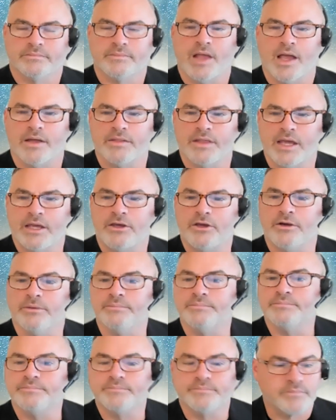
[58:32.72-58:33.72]
Yeah. Thank you.
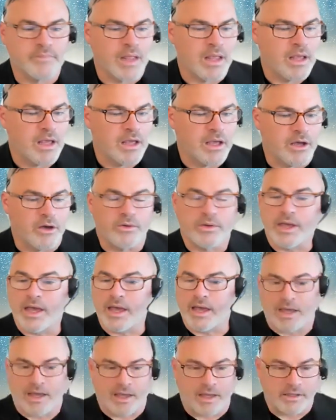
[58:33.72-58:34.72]

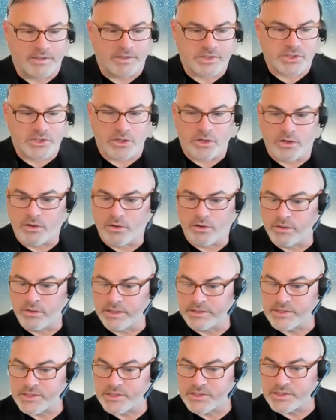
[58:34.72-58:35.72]
Okay. So
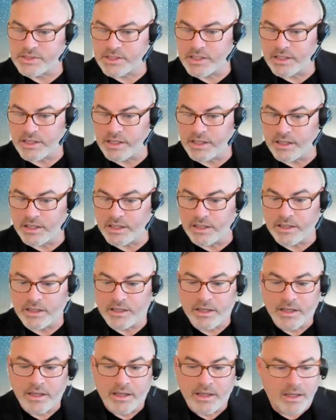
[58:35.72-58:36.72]
let's
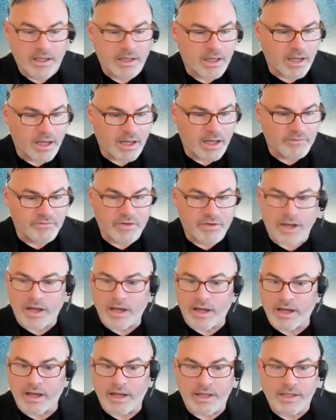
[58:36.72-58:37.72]
see. I've
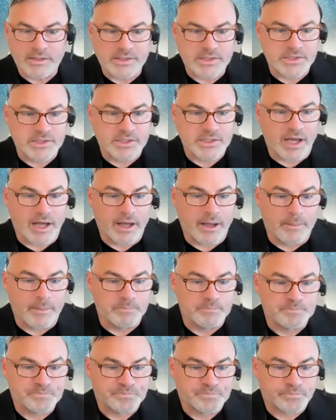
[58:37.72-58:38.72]
got
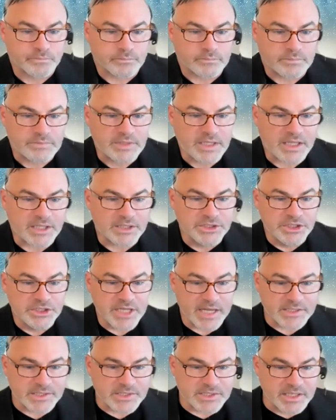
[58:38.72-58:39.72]

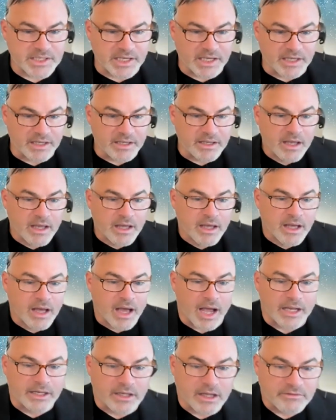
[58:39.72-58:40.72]
Jesse.
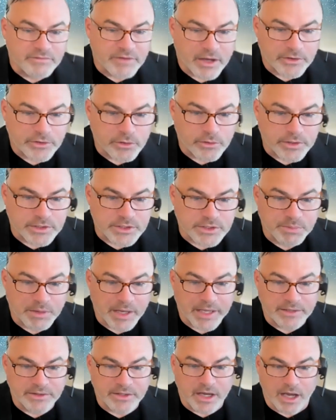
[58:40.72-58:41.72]
I love how you
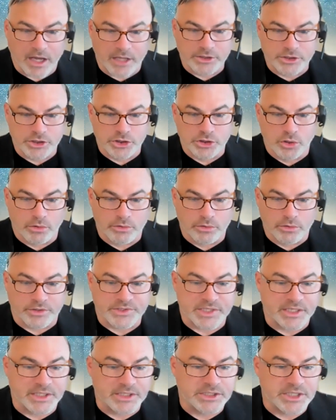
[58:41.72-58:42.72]
explained the hunched
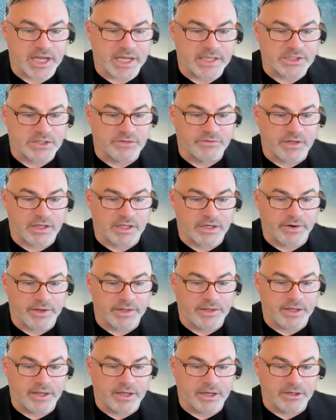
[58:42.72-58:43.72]
shoulders. Any chance of
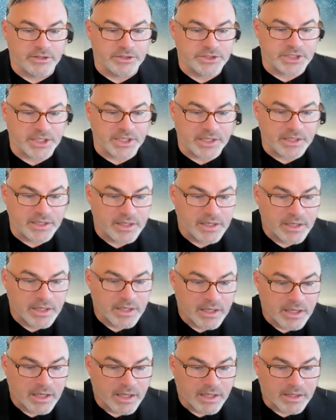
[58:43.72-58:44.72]
clearing the energy
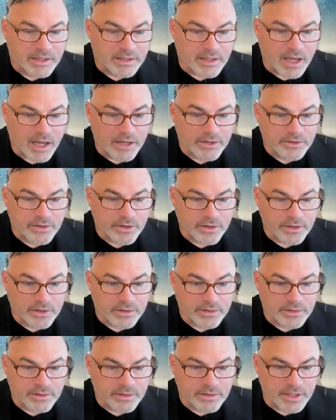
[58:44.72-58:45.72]

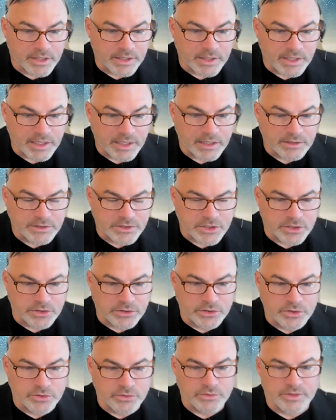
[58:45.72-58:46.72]
under the need to
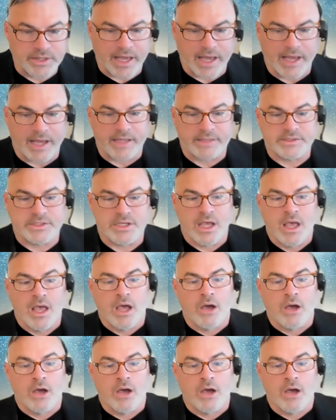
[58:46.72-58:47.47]
do that?